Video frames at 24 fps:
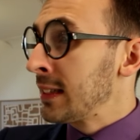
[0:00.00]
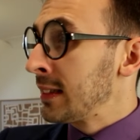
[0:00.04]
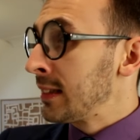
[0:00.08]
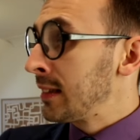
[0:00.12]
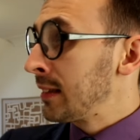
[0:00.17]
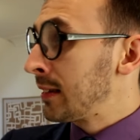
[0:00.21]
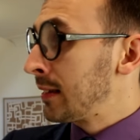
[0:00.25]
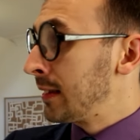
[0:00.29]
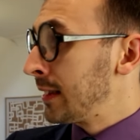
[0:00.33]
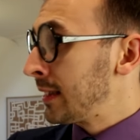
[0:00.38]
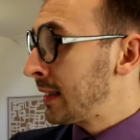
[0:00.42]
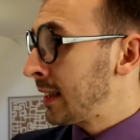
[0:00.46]

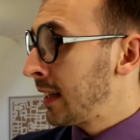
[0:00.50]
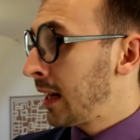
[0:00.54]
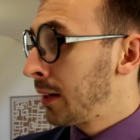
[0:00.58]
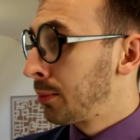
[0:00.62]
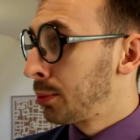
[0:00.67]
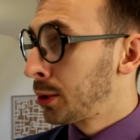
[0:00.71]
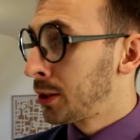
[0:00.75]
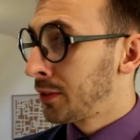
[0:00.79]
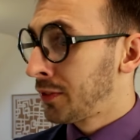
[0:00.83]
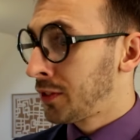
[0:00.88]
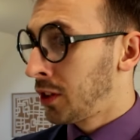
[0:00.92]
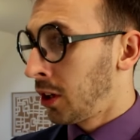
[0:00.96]
Goodness, I
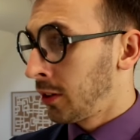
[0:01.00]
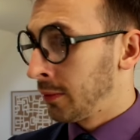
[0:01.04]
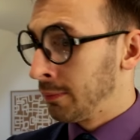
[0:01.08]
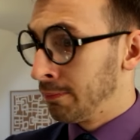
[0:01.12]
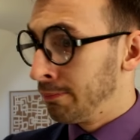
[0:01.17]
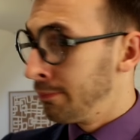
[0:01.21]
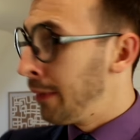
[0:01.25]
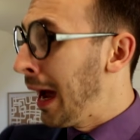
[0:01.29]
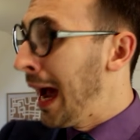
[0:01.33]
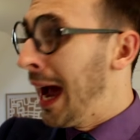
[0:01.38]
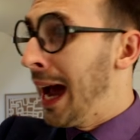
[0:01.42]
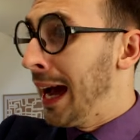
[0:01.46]
would have
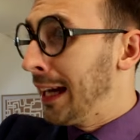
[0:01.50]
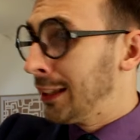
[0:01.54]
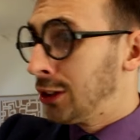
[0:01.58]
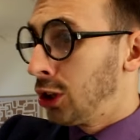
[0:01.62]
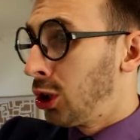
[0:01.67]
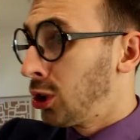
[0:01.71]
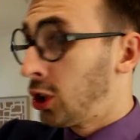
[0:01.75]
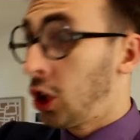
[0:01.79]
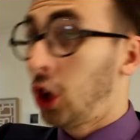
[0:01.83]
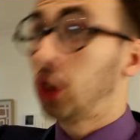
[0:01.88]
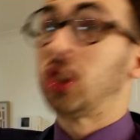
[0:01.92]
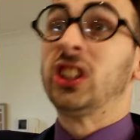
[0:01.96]
gone mad
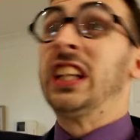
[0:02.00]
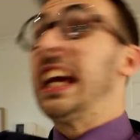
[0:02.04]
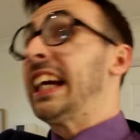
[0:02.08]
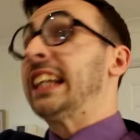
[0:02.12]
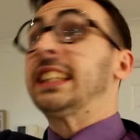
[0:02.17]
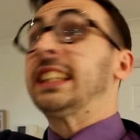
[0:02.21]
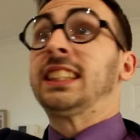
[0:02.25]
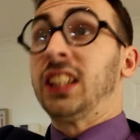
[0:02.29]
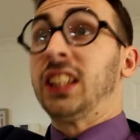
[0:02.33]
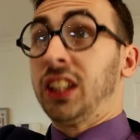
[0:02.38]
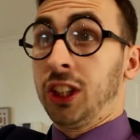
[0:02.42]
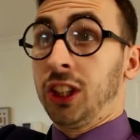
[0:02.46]
or gotten
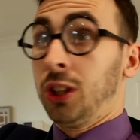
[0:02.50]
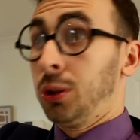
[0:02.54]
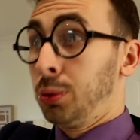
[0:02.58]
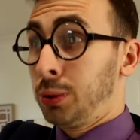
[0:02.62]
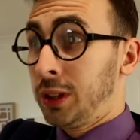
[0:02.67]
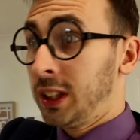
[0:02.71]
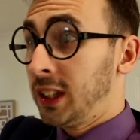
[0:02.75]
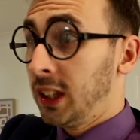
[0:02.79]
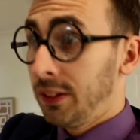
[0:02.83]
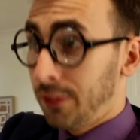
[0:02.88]
executed